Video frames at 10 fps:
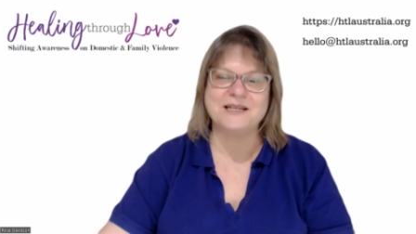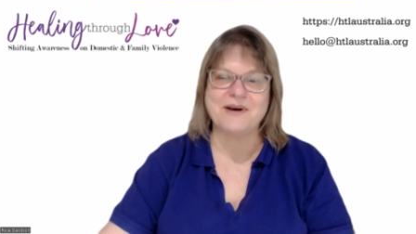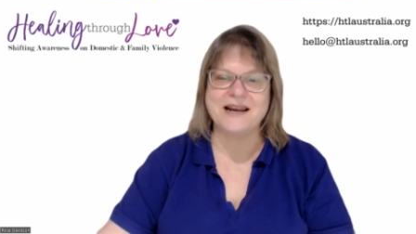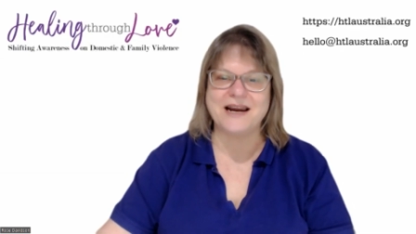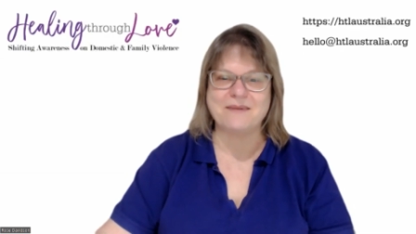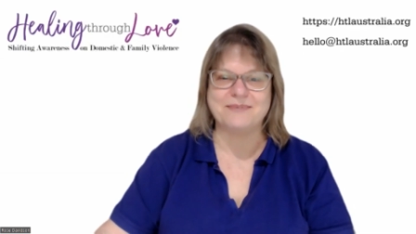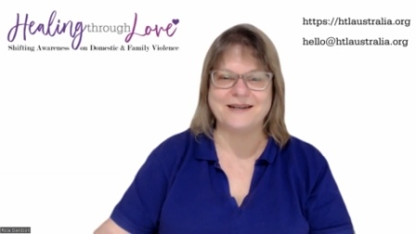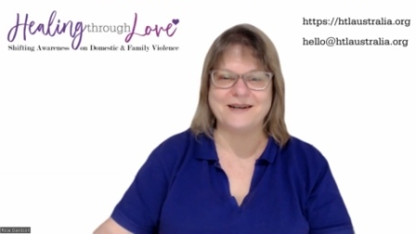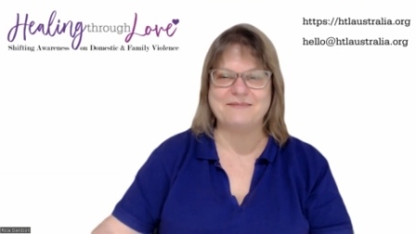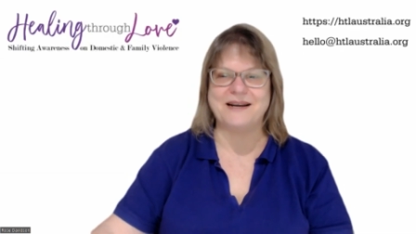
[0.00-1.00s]
It's been an
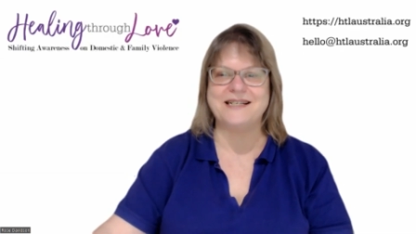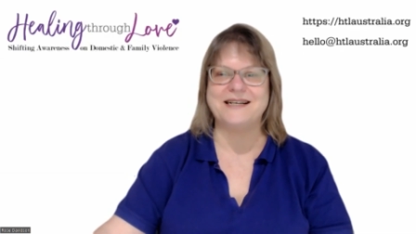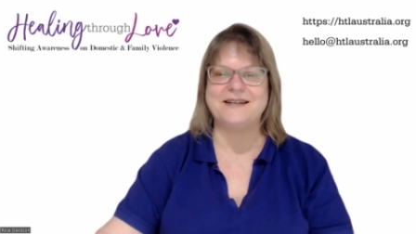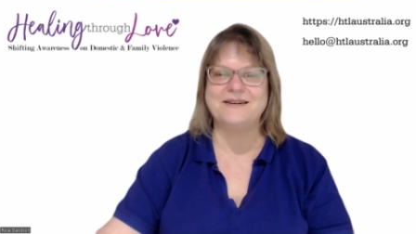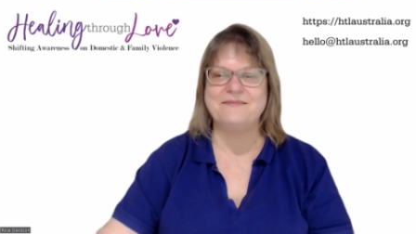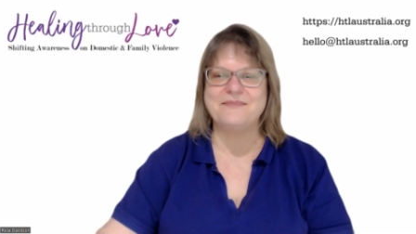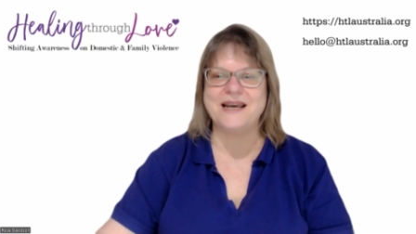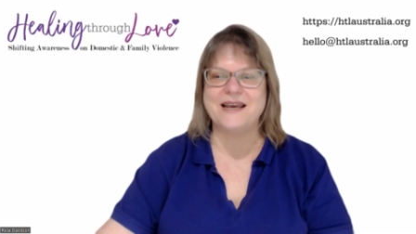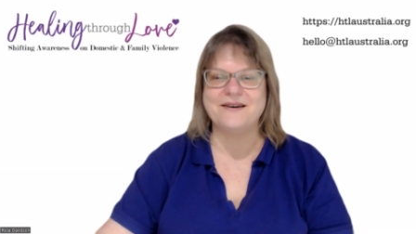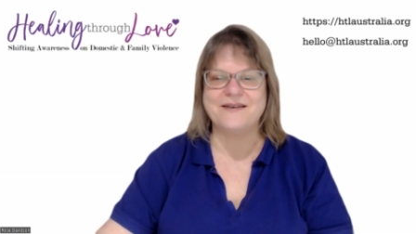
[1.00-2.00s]
absolute pleasure to
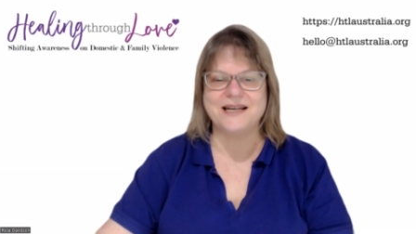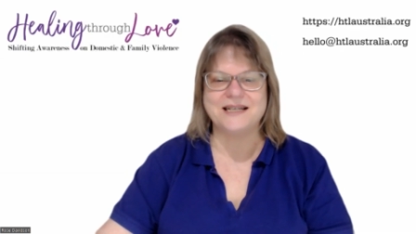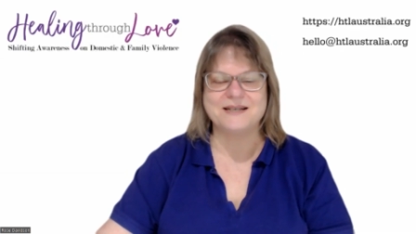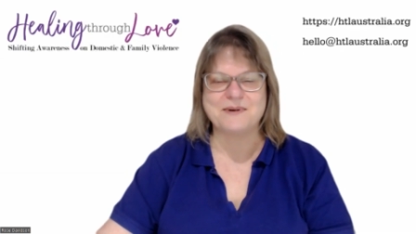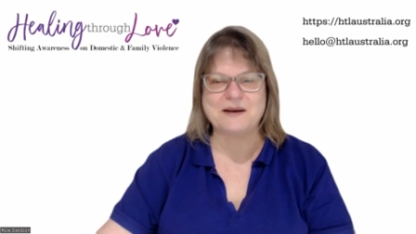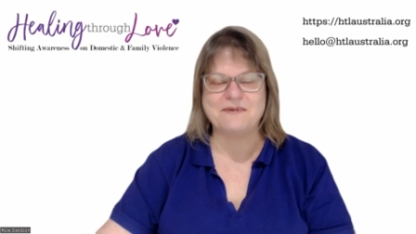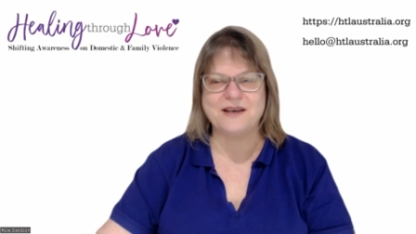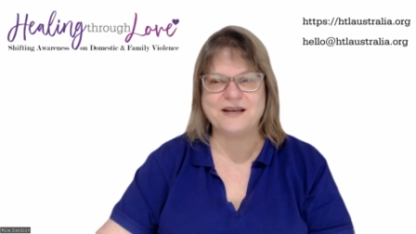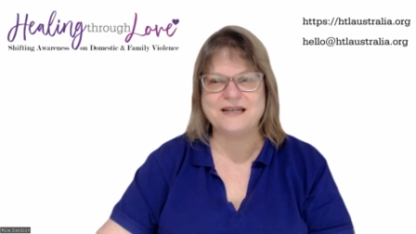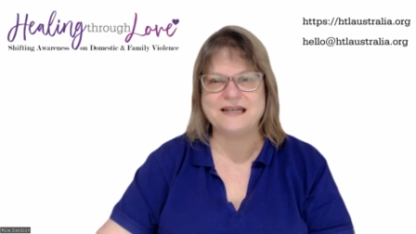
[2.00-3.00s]
meet you and to speak
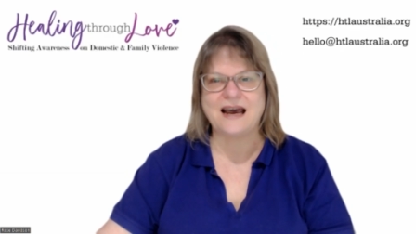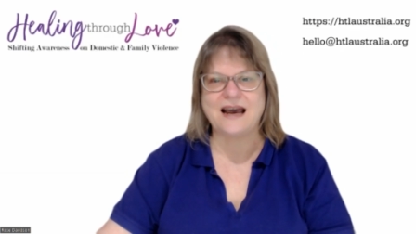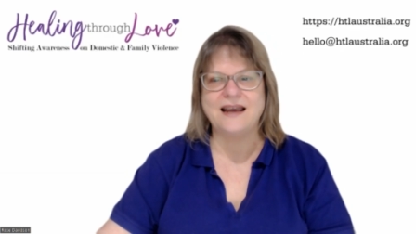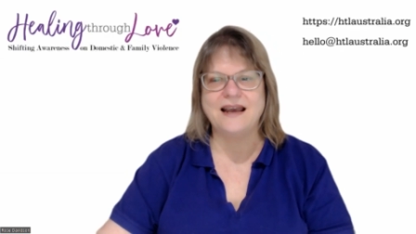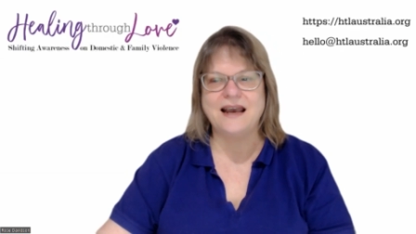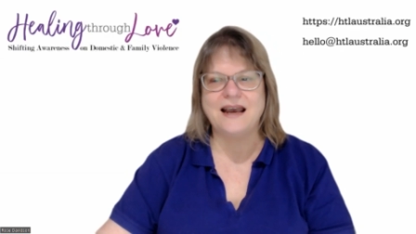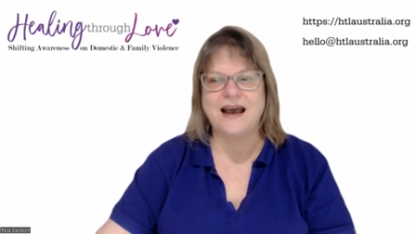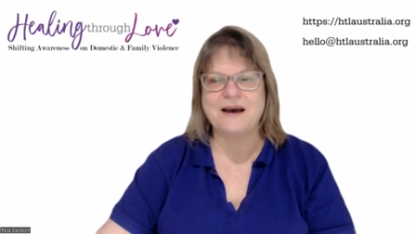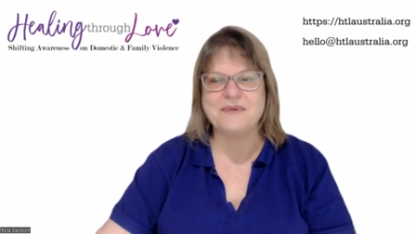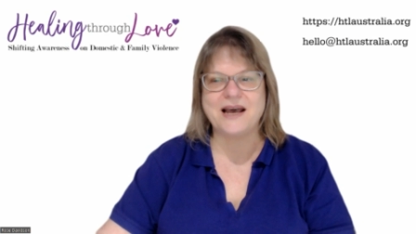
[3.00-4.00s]
with you today.
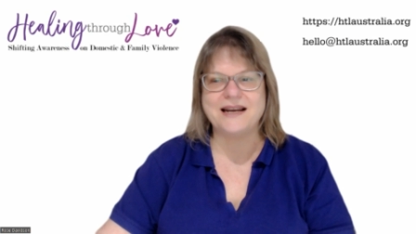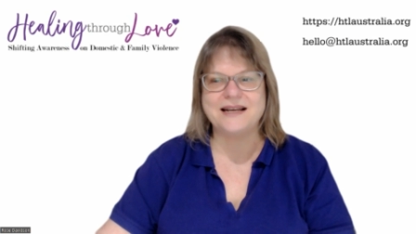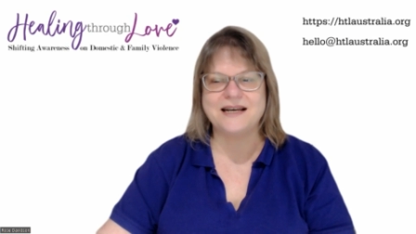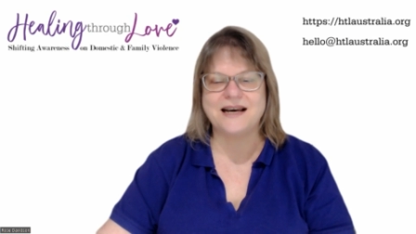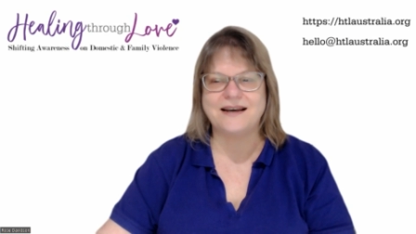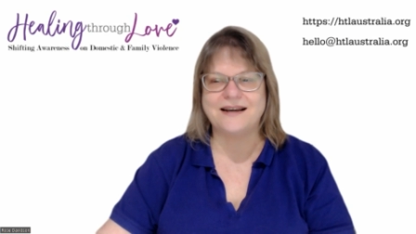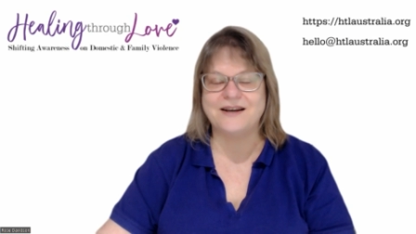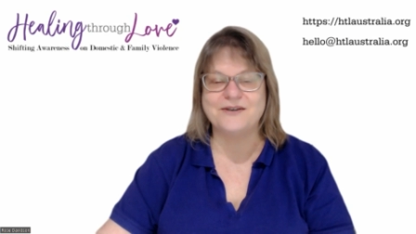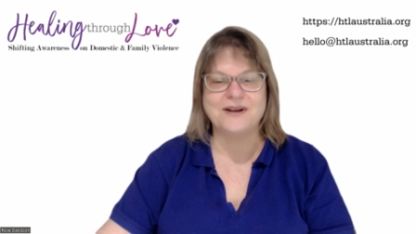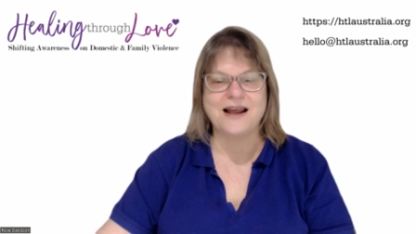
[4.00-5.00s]
And
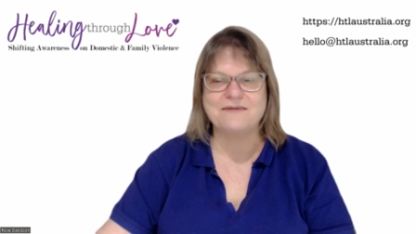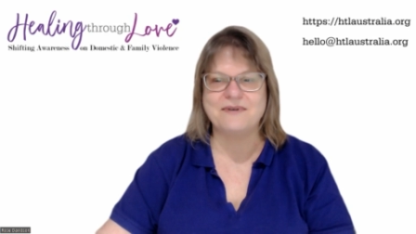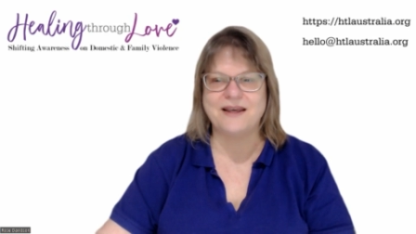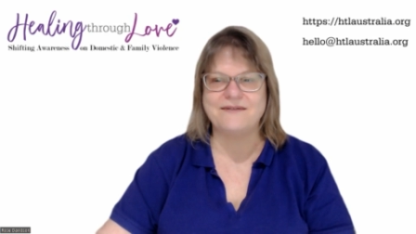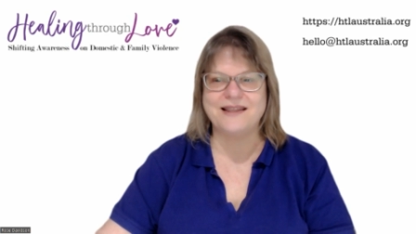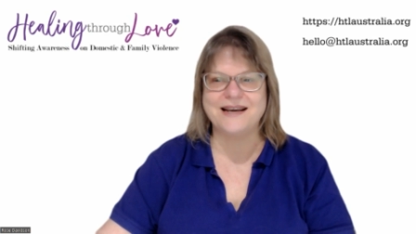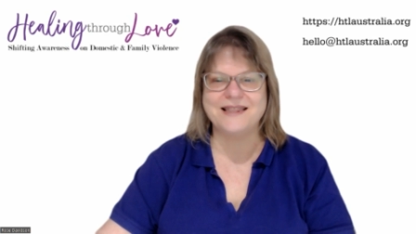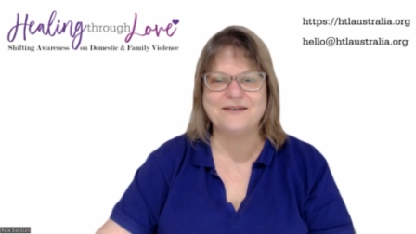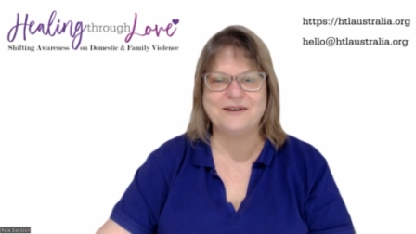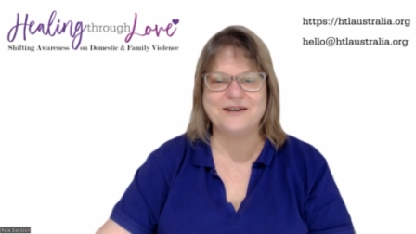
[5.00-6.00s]
good luck with everything
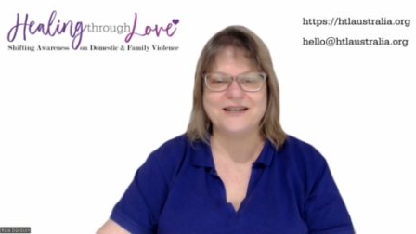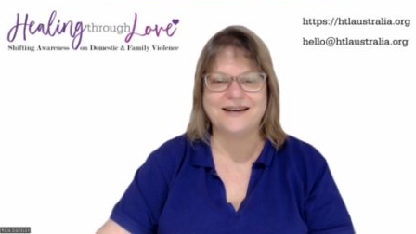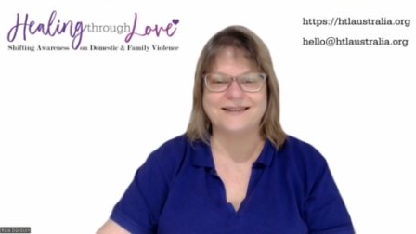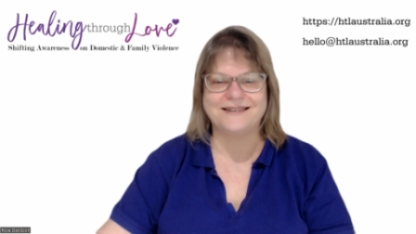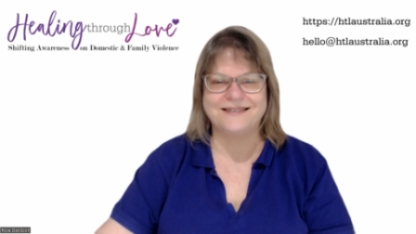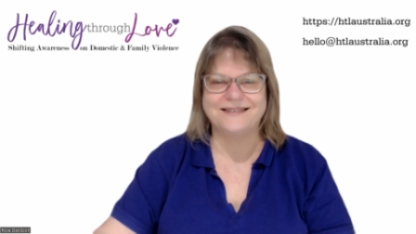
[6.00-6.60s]
in the future.